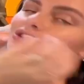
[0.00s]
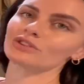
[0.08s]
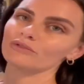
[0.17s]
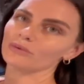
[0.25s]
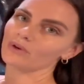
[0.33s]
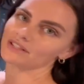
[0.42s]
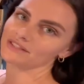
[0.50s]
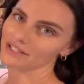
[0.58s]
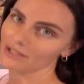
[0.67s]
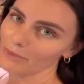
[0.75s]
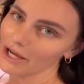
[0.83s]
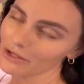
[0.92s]
sure if we wanted to
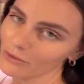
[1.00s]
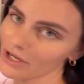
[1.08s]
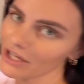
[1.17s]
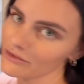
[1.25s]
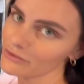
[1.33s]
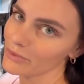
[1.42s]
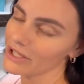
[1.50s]
get a microwave,